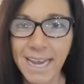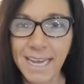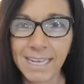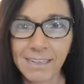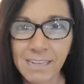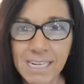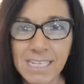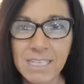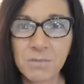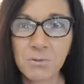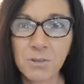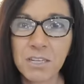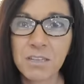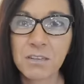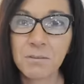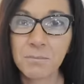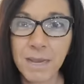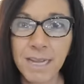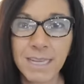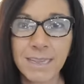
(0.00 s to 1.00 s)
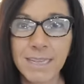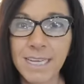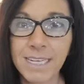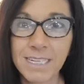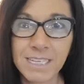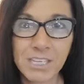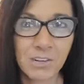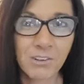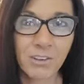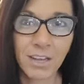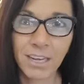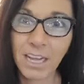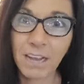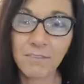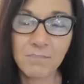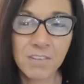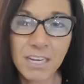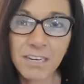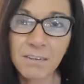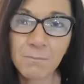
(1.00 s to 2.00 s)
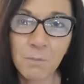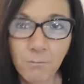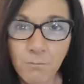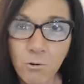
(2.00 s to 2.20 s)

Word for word: and that's one of their main things they're like i've done it